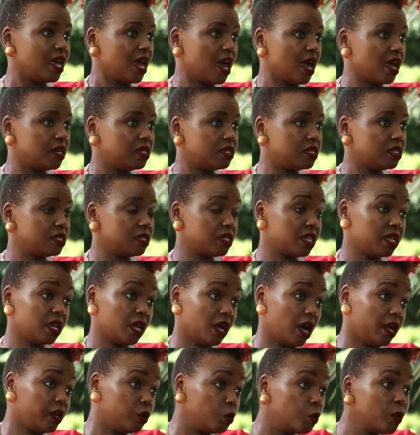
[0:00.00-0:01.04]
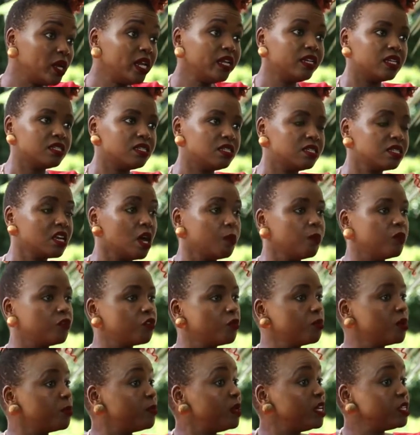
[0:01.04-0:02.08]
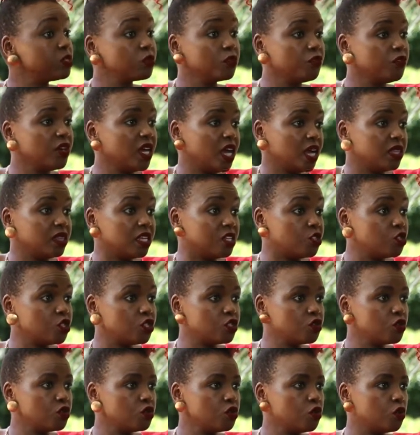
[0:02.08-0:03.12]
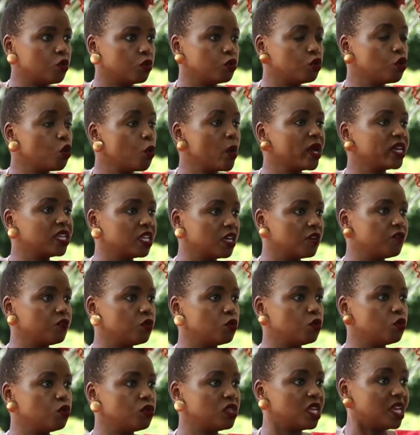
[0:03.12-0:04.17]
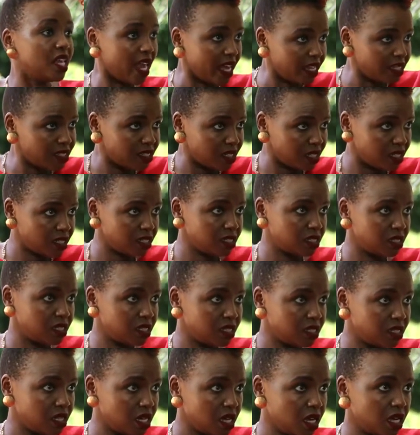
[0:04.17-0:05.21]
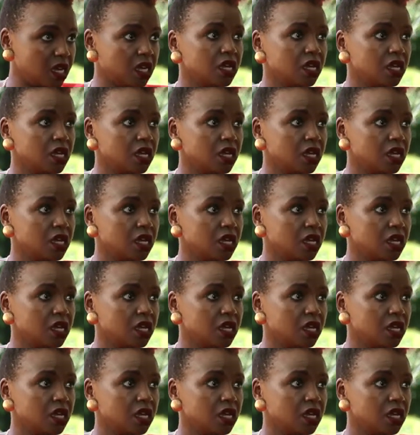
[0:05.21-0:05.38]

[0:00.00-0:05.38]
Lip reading: And their unwillingness is coming from a place of fear. They just don't know. No one gave you the license to say...